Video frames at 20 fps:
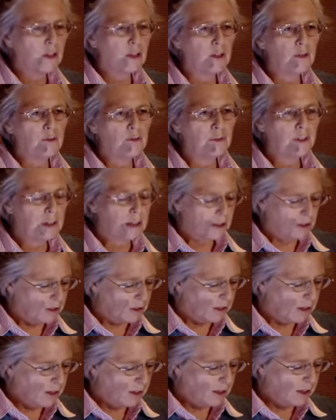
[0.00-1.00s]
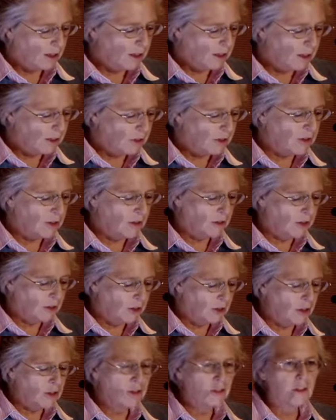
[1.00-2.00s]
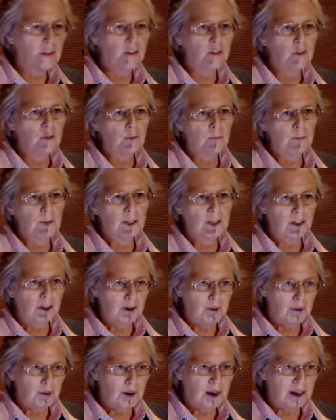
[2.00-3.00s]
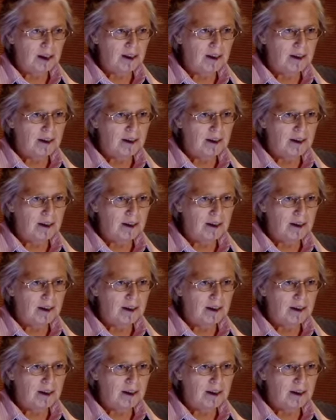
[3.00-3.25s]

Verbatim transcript: a figure needed not to be complete.